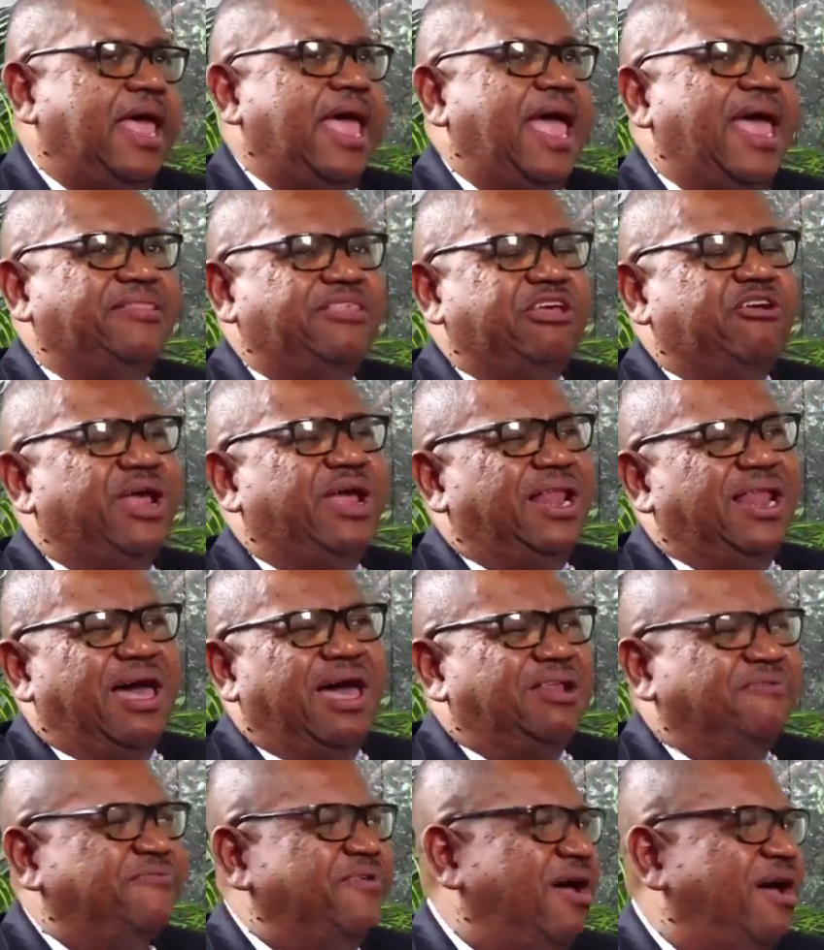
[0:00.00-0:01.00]
And there are a
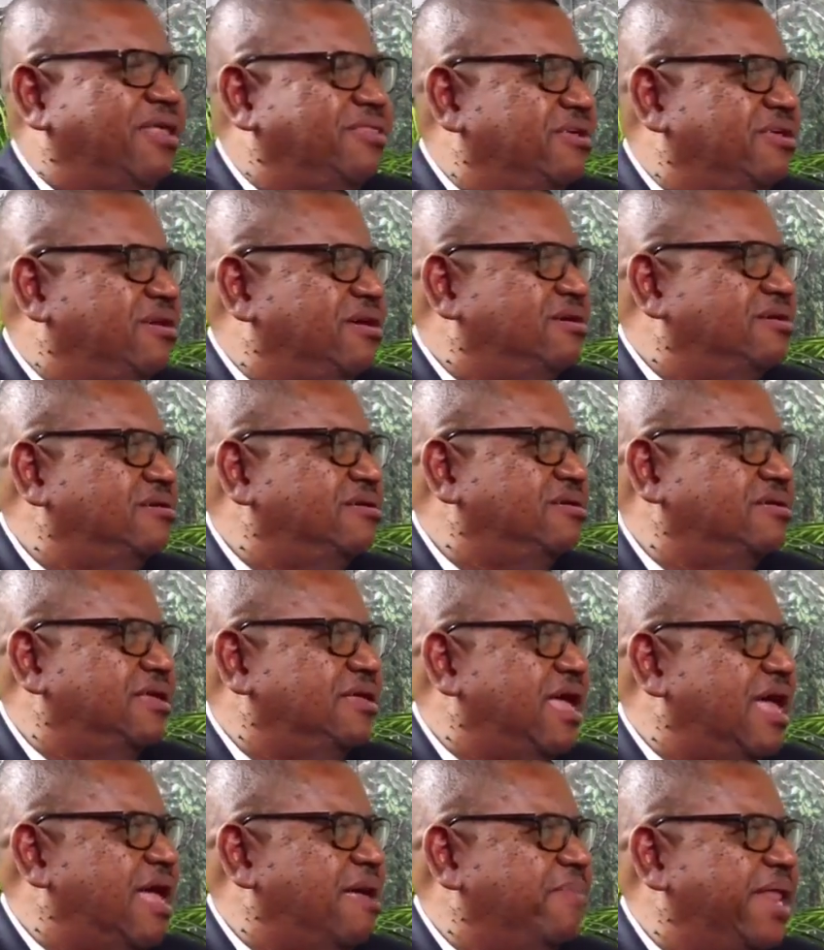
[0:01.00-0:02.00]
lot of other,
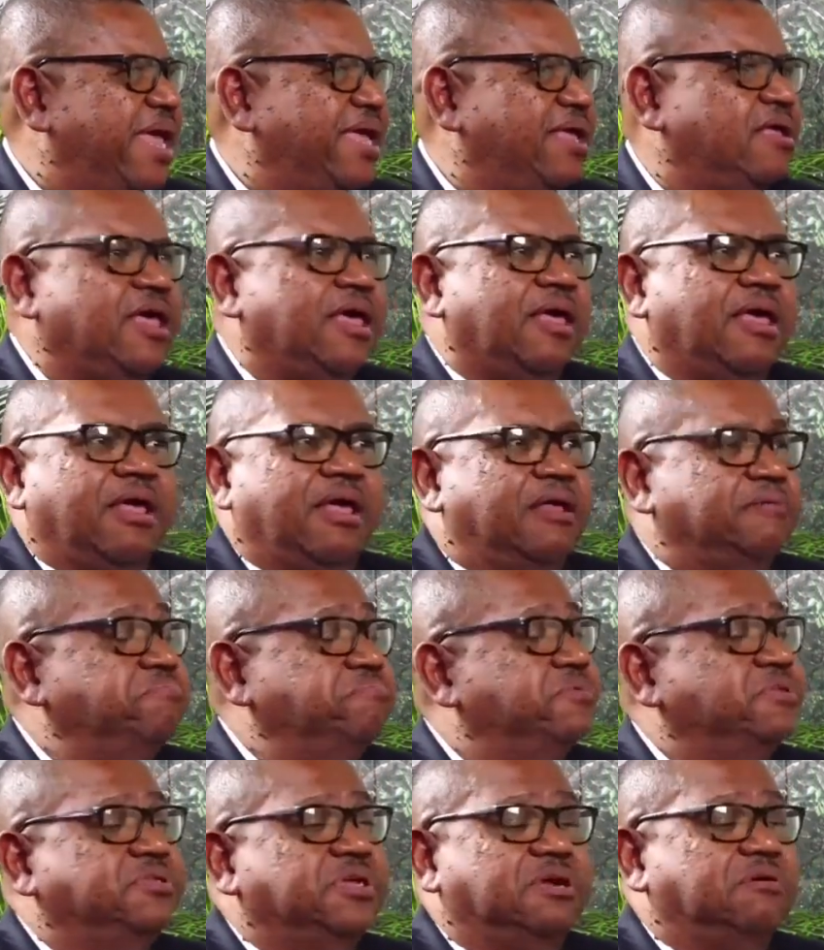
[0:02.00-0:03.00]
like
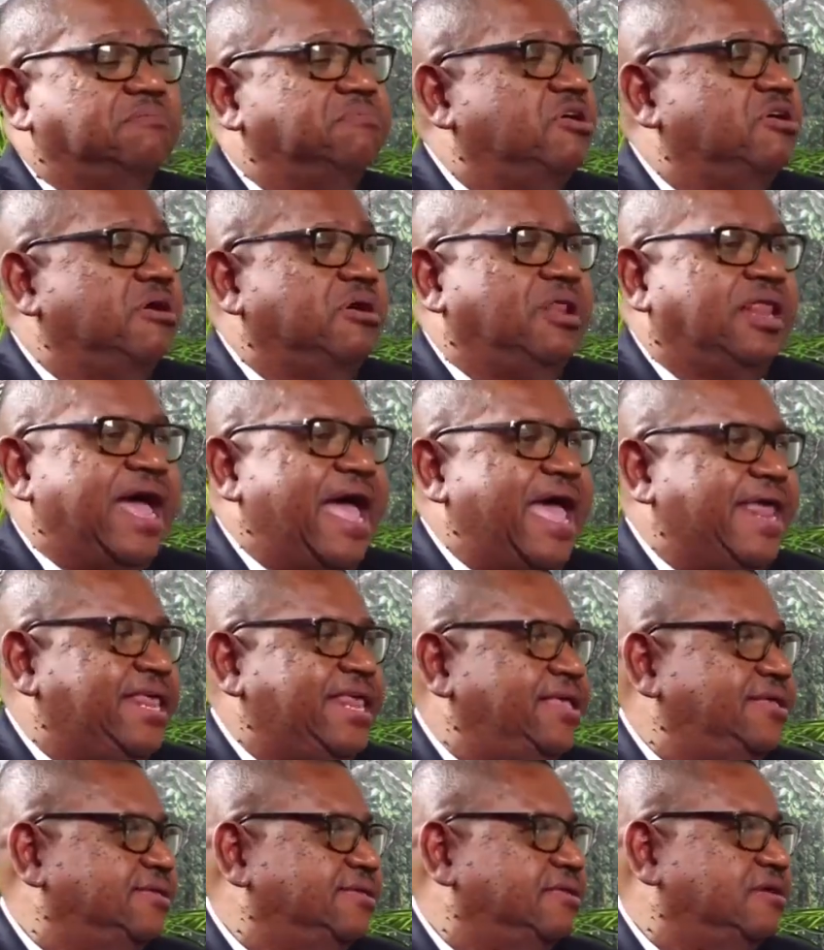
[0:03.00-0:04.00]
the girl
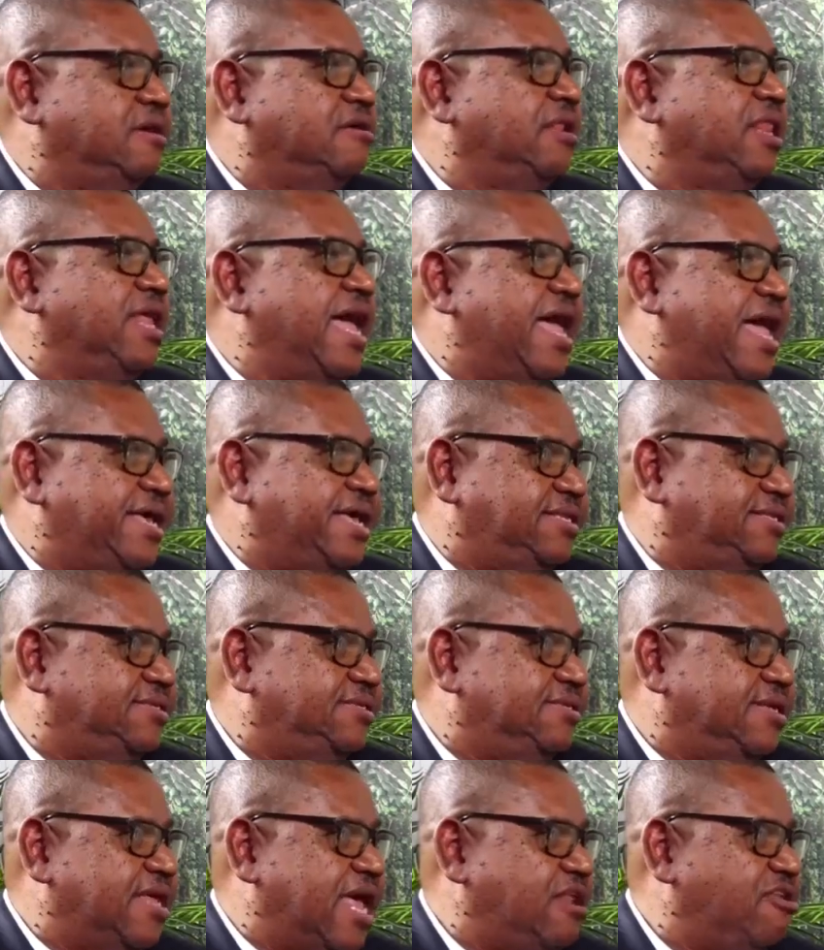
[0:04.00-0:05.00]

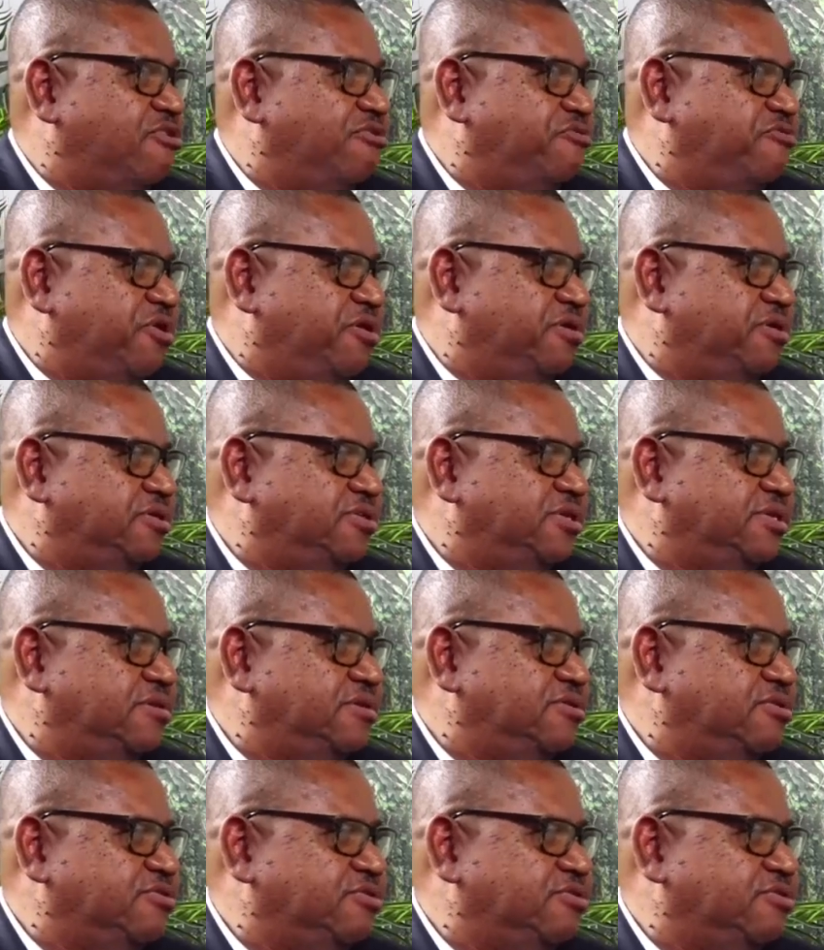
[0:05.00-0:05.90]
guides. I don't know if